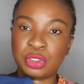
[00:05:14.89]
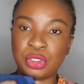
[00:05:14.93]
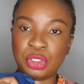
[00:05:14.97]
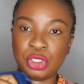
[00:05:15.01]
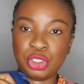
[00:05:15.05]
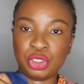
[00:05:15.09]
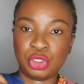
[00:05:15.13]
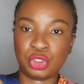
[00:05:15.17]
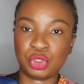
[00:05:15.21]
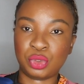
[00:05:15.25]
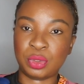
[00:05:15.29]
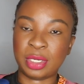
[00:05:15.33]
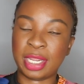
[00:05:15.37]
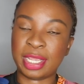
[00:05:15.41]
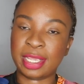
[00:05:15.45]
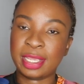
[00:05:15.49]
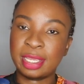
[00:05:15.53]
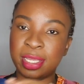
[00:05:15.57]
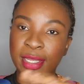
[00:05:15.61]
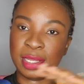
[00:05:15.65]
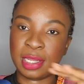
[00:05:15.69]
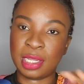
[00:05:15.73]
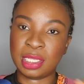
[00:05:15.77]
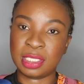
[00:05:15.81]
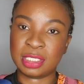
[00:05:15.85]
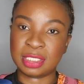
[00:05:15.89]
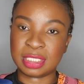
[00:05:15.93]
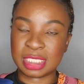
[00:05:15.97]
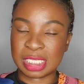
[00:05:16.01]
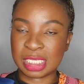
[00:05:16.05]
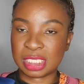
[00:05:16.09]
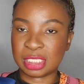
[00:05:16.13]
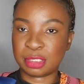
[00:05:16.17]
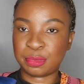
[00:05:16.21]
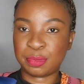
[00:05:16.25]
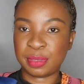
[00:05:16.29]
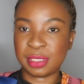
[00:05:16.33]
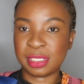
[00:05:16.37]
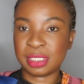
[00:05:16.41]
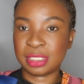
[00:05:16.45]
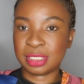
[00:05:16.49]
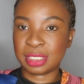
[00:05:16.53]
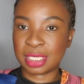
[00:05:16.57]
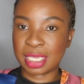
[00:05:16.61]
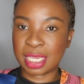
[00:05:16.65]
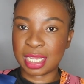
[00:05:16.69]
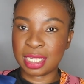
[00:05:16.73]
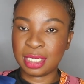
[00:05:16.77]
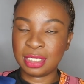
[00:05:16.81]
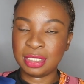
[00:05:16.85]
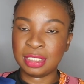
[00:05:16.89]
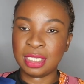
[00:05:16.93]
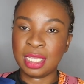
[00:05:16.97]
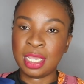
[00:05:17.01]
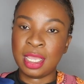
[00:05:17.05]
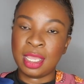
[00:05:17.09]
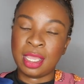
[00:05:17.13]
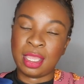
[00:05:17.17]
into like a six-piece skirt,